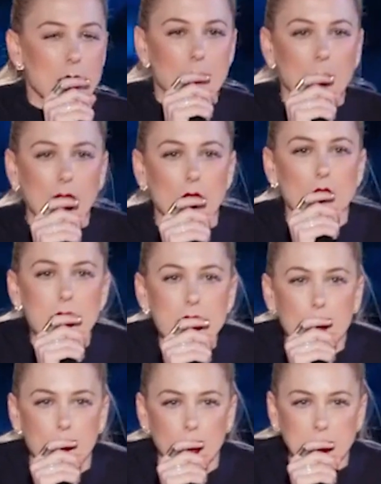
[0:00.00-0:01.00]
I'm a
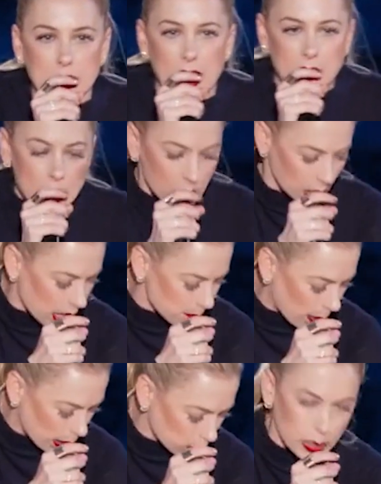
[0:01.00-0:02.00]
ballerina princess because I
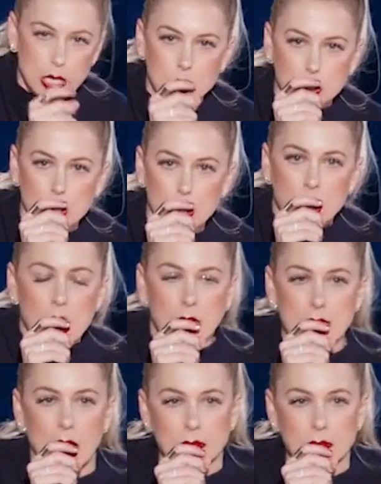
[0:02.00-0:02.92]
have ballerina shoes, because